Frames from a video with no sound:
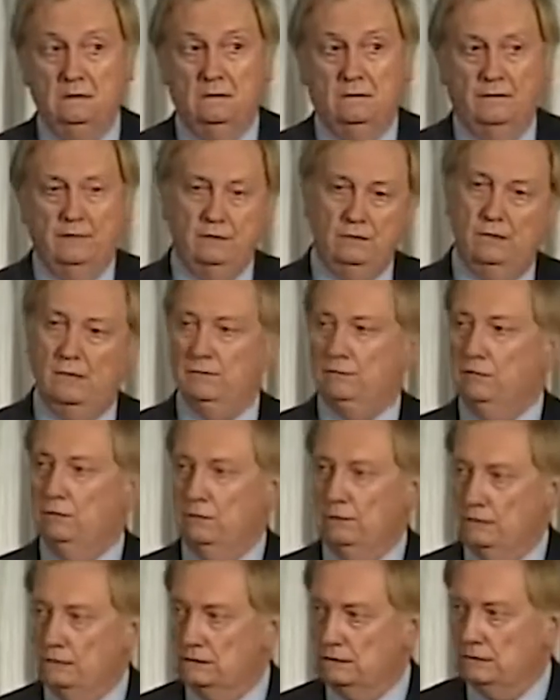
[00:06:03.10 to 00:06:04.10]
then you have to
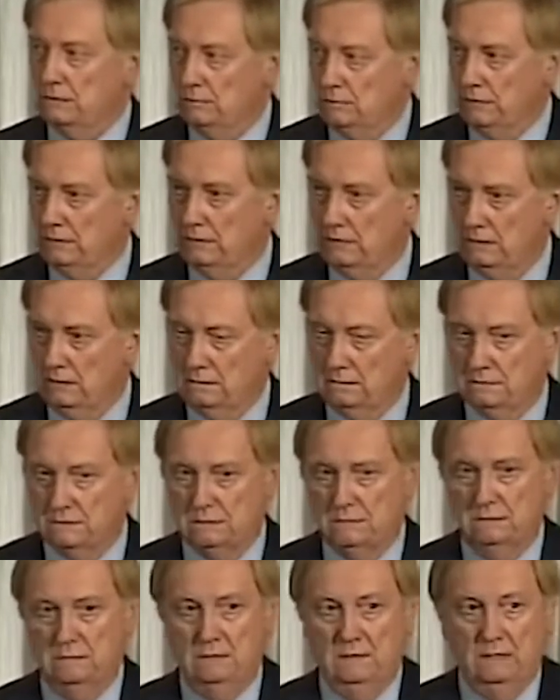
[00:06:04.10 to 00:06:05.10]
look at something
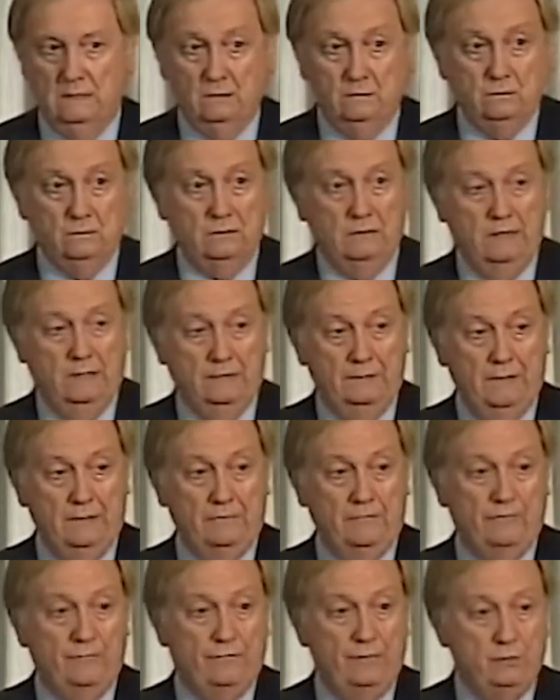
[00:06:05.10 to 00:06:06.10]
else. And that
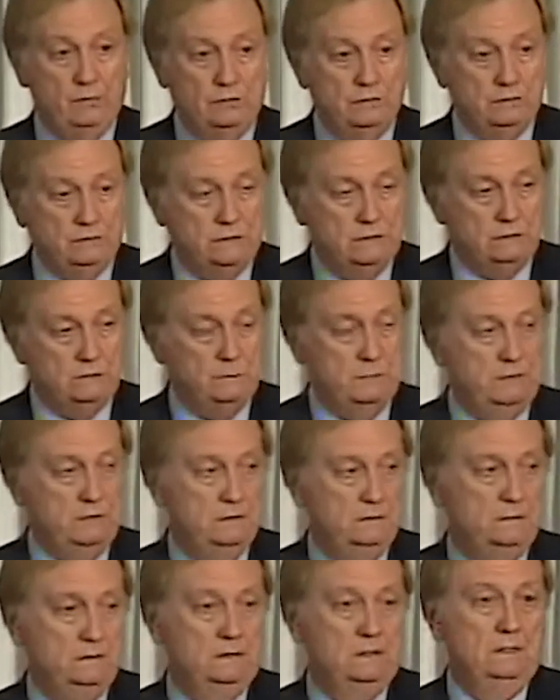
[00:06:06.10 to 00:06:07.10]
focus has
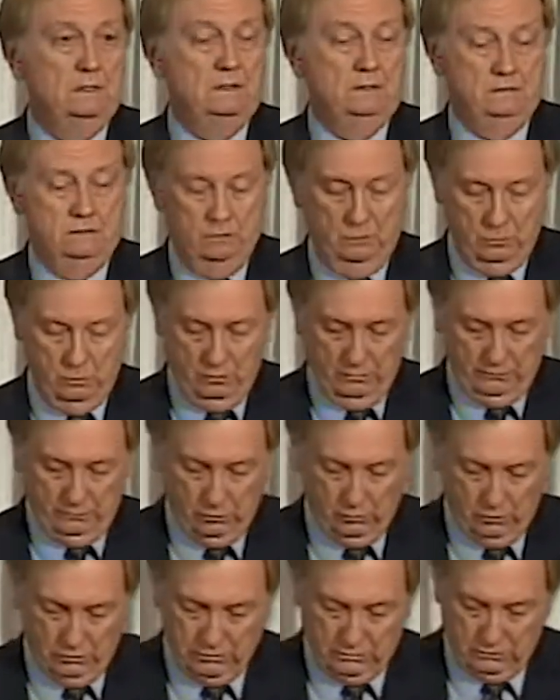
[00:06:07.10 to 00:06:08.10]
been to move
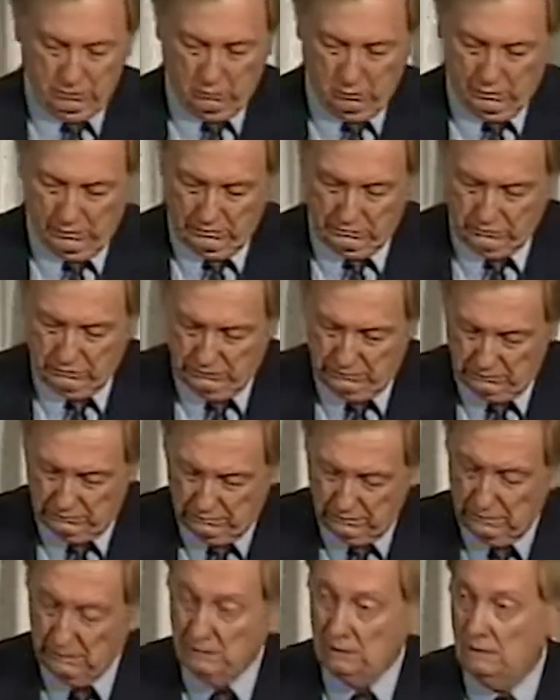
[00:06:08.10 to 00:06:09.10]
towards the question
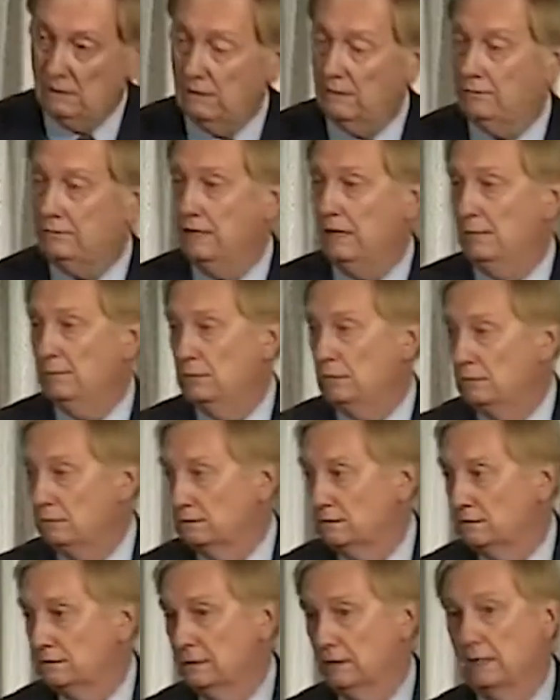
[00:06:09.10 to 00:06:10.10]
of
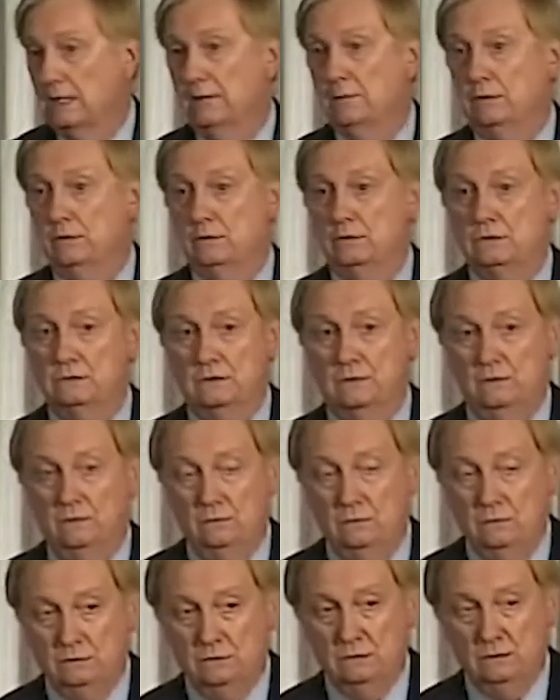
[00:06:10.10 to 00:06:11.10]
chemicals, the chemicals that are
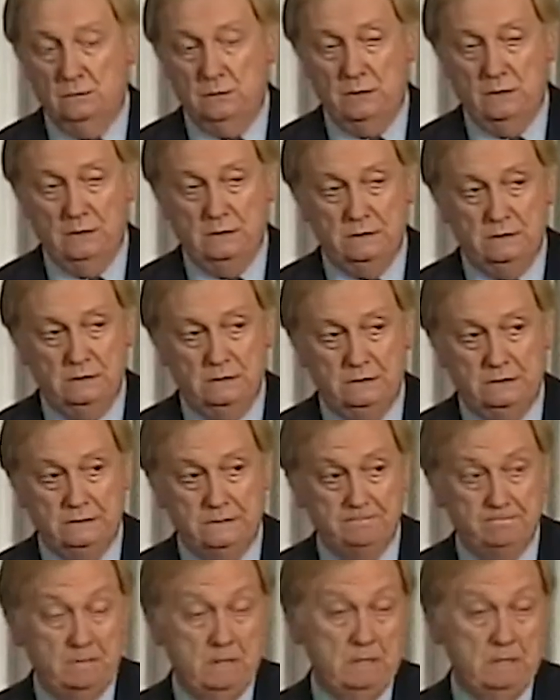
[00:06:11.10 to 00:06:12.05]
used in the process.